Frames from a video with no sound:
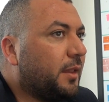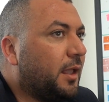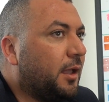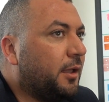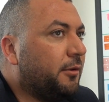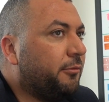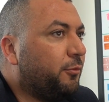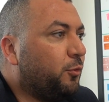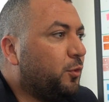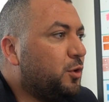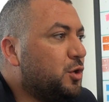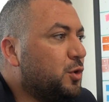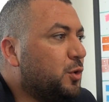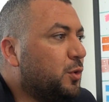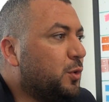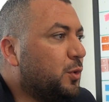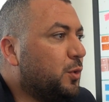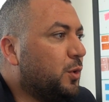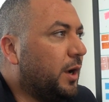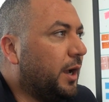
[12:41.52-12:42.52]
if
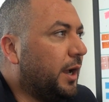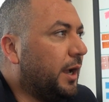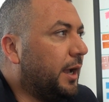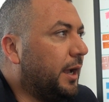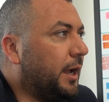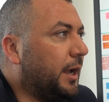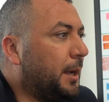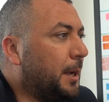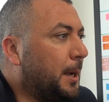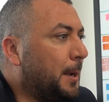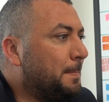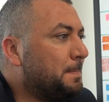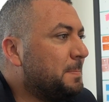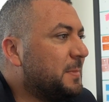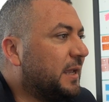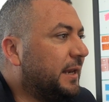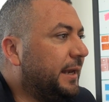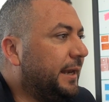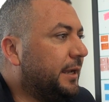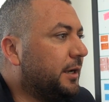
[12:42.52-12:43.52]
you
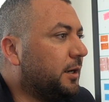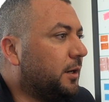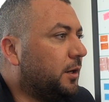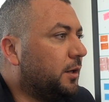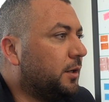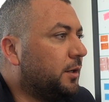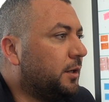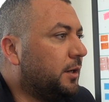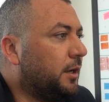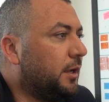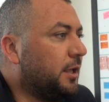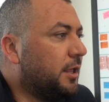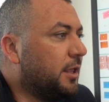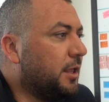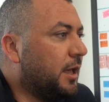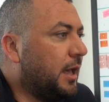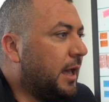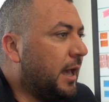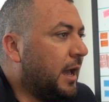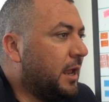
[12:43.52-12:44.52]
click on
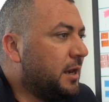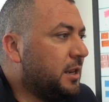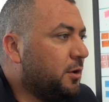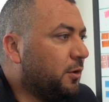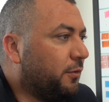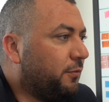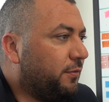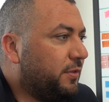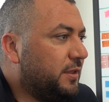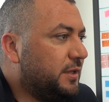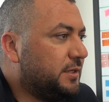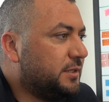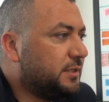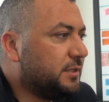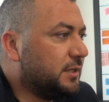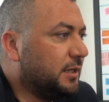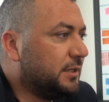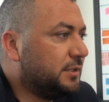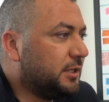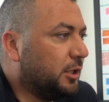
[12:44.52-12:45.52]
any of
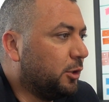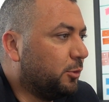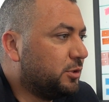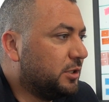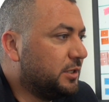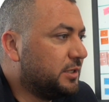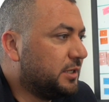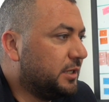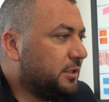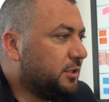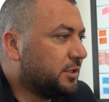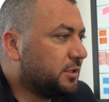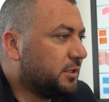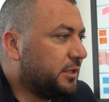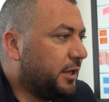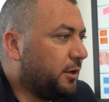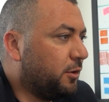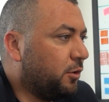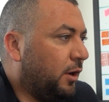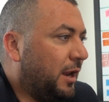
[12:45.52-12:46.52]
these, let's say just
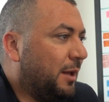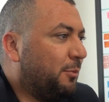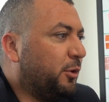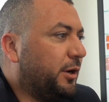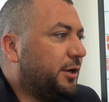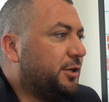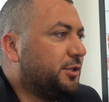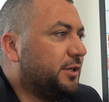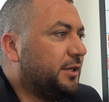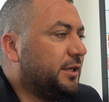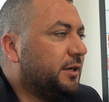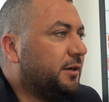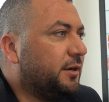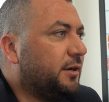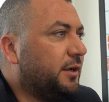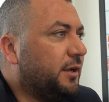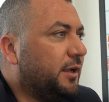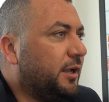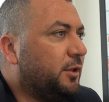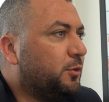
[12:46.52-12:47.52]
a collaboration here,
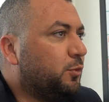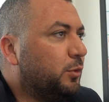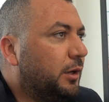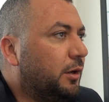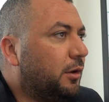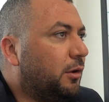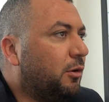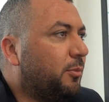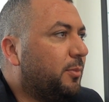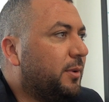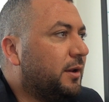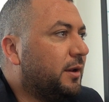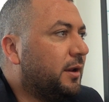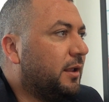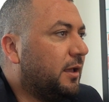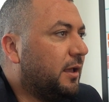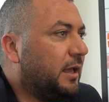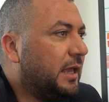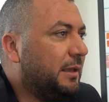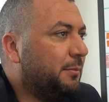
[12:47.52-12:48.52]
it will open
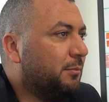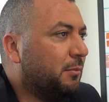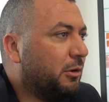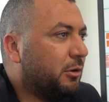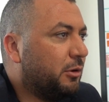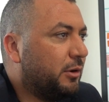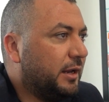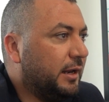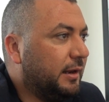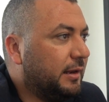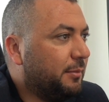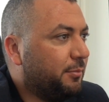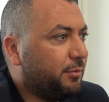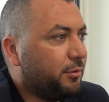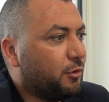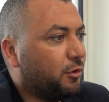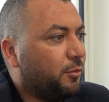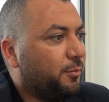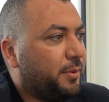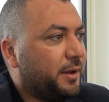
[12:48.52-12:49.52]
a more in-depth
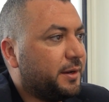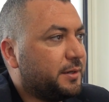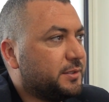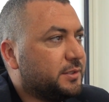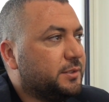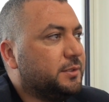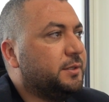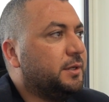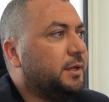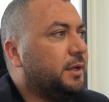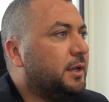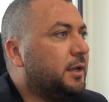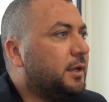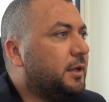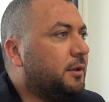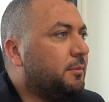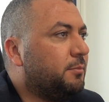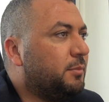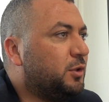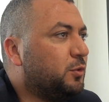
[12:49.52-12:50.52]
comparison
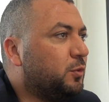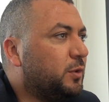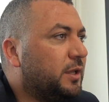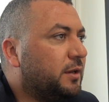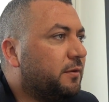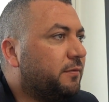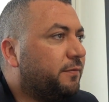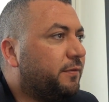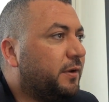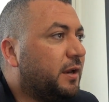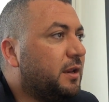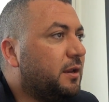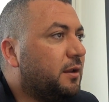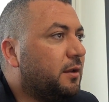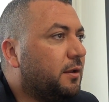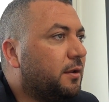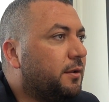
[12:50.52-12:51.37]
between free,